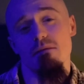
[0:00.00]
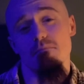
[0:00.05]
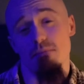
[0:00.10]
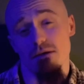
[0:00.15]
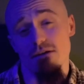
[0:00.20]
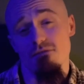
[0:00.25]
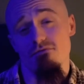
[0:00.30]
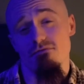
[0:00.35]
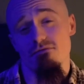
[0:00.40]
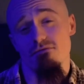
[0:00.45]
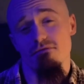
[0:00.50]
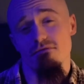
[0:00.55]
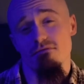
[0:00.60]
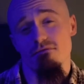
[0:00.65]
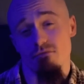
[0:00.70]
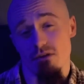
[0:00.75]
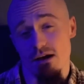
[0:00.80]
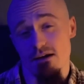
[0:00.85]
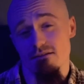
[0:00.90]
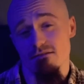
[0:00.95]
Beef,
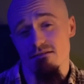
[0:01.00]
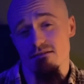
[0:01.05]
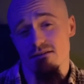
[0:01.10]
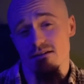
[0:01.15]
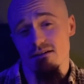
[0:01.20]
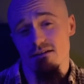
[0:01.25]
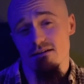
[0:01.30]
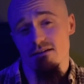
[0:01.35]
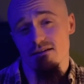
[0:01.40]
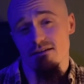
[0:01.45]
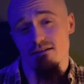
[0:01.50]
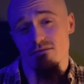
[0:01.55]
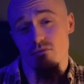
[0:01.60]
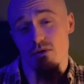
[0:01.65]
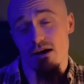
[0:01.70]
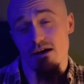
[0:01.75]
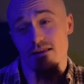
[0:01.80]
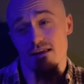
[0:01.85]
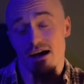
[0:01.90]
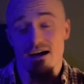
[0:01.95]
right?
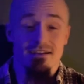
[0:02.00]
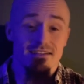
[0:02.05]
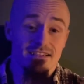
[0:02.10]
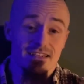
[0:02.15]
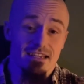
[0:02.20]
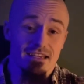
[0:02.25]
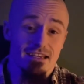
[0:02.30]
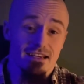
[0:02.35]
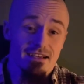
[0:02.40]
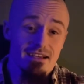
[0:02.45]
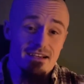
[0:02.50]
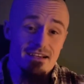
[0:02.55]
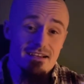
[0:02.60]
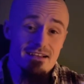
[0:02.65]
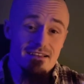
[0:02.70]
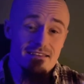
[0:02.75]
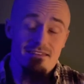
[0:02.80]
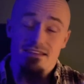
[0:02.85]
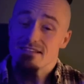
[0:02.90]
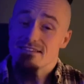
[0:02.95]
Well, actually,
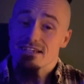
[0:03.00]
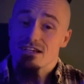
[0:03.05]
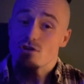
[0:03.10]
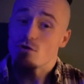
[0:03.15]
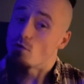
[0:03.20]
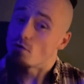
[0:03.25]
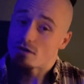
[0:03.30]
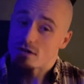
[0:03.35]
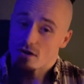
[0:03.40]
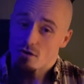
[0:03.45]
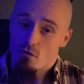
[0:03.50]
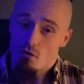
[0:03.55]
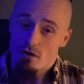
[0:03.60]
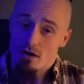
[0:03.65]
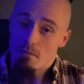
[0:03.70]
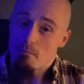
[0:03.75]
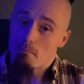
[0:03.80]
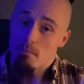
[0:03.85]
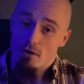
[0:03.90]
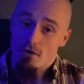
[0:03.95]
things like coconut
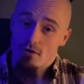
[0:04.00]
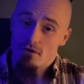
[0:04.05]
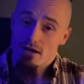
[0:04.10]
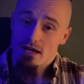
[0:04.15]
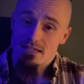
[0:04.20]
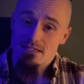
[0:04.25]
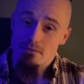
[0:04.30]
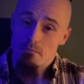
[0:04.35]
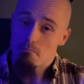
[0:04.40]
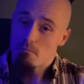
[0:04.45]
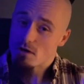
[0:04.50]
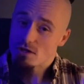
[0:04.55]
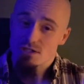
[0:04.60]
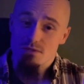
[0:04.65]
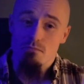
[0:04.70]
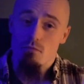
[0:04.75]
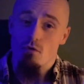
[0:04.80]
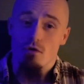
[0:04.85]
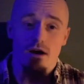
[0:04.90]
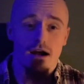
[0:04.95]
oil and butter has a
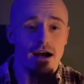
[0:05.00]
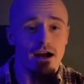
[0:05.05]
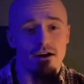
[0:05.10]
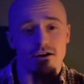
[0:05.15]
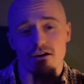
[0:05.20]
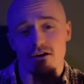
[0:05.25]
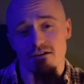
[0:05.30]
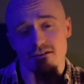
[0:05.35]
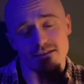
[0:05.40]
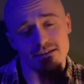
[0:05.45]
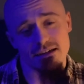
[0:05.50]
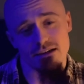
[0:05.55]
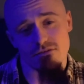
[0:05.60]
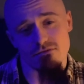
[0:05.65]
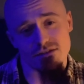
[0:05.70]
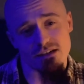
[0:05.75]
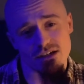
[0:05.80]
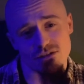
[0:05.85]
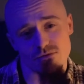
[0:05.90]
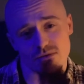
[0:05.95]
much more higher content
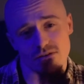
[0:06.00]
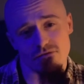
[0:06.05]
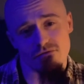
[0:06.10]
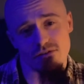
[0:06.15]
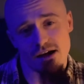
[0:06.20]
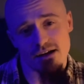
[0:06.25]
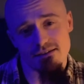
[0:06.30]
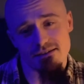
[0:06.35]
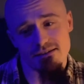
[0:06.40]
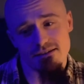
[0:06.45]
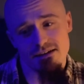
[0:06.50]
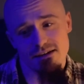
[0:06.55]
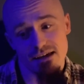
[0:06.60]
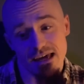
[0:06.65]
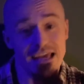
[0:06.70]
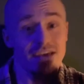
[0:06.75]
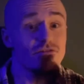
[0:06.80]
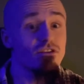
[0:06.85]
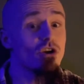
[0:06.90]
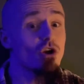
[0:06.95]
of saturated fats.
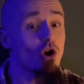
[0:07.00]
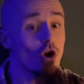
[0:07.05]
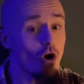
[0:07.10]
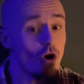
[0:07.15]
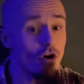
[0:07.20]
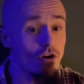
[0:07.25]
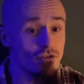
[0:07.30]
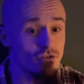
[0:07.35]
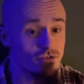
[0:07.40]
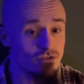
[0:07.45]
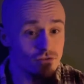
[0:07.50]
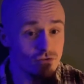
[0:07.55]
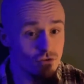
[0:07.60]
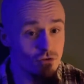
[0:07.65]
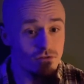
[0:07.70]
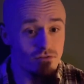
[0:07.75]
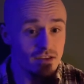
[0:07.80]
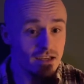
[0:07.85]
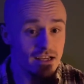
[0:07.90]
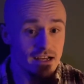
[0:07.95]
Even lard,
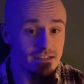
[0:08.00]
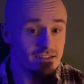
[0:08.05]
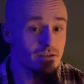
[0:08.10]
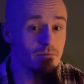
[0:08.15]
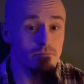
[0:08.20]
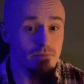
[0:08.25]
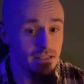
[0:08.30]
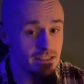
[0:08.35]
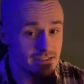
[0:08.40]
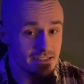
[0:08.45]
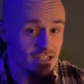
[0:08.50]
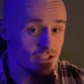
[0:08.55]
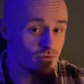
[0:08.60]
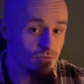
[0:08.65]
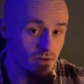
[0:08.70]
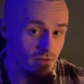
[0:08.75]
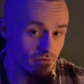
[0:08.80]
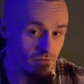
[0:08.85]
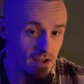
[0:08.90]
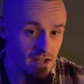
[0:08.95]
you think, has complete
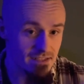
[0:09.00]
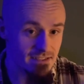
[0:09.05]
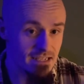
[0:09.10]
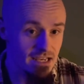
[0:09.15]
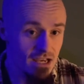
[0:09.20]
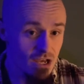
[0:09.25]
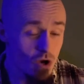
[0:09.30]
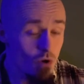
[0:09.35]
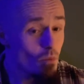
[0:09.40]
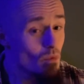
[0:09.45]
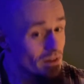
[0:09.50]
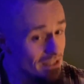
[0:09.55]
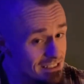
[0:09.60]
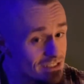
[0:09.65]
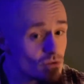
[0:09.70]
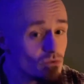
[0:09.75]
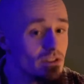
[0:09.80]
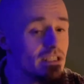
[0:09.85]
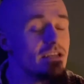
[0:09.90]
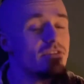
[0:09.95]
saturated fats. Well,
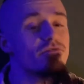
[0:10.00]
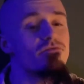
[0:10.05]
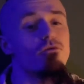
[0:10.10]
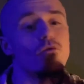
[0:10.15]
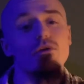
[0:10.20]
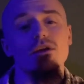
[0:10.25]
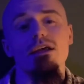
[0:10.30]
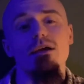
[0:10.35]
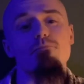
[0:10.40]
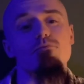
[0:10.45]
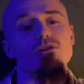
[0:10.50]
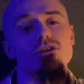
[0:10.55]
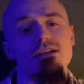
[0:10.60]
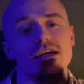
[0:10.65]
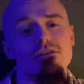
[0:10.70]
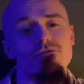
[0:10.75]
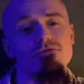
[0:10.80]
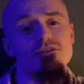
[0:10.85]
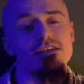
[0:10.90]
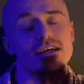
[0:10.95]
it's only
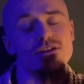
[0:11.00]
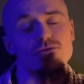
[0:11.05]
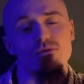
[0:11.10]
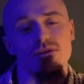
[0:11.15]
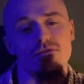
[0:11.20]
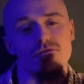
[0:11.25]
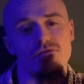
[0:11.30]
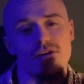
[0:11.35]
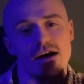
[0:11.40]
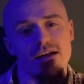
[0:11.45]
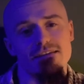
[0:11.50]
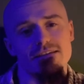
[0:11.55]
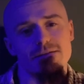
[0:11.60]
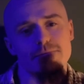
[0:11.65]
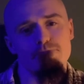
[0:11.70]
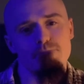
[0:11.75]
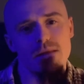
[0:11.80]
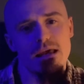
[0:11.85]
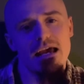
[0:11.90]
48% of saturated fats.